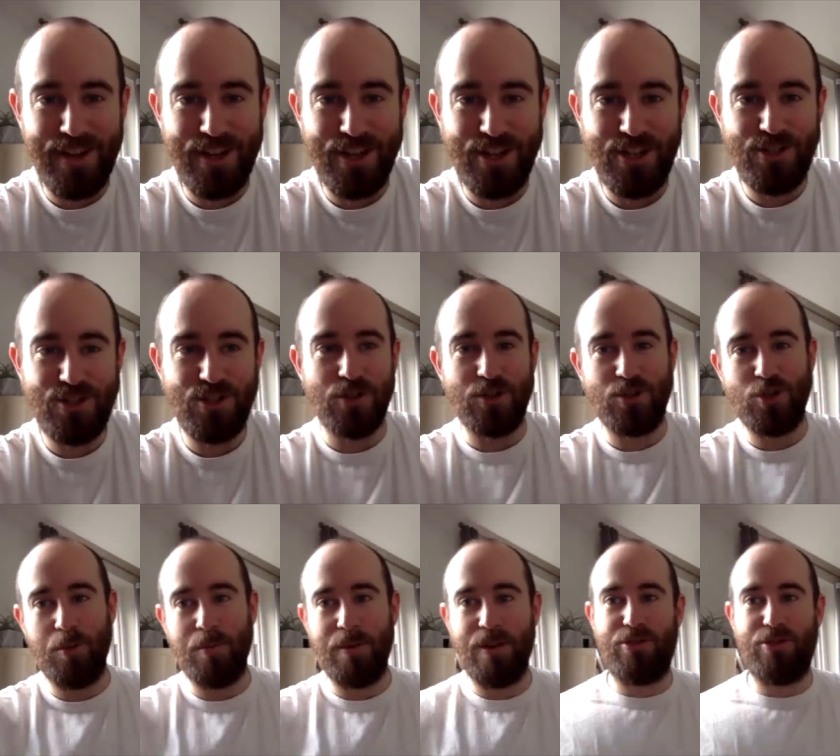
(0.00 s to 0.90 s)
Could you sort of
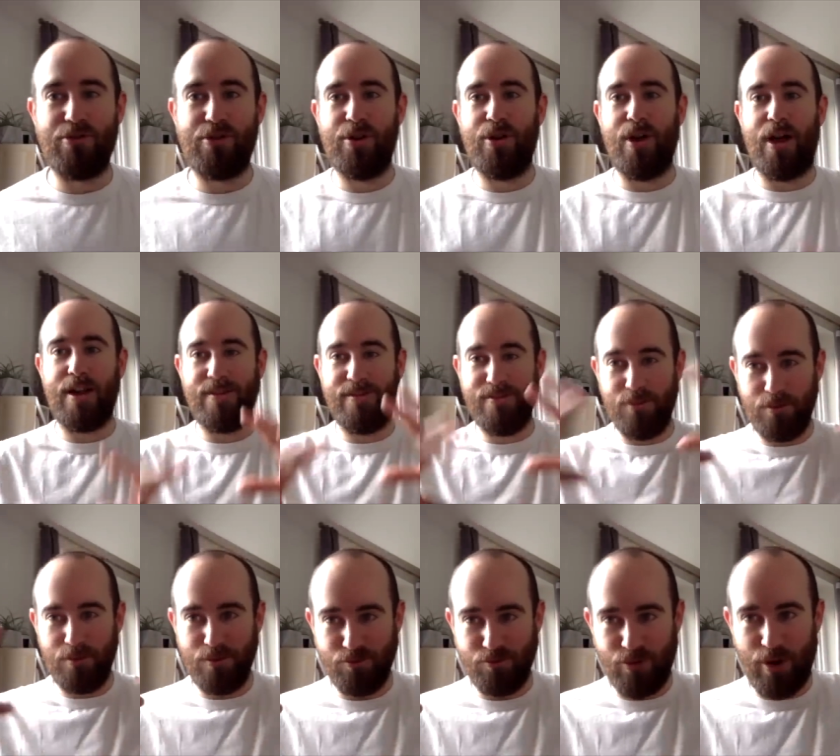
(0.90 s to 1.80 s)
talk me through, like,
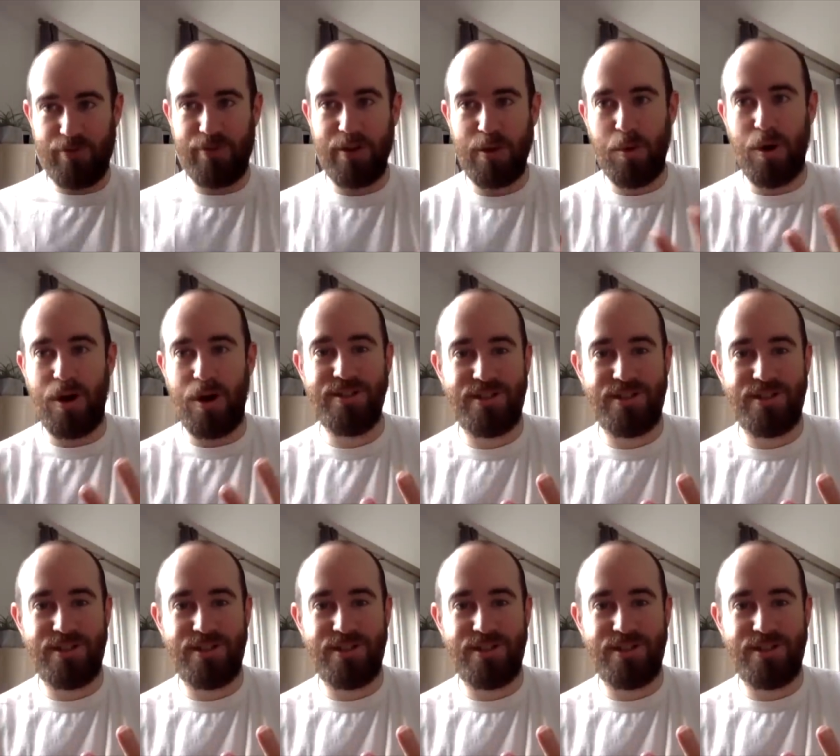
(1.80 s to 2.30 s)
roughly what